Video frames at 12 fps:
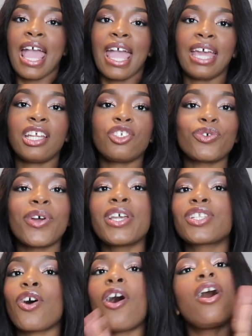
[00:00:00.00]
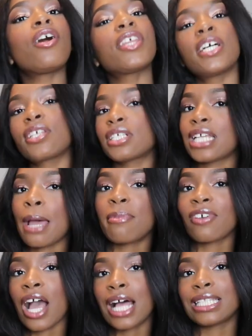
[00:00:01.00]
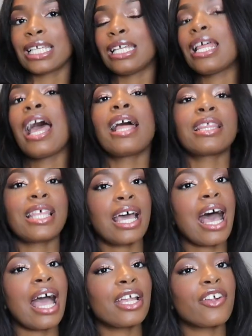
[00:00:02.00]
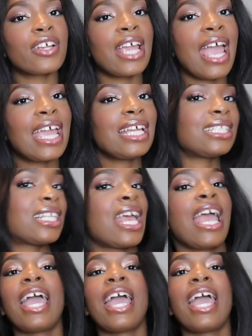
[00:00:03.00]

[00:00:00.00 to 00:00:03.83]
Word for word: and enjoys all the other type of content that I create.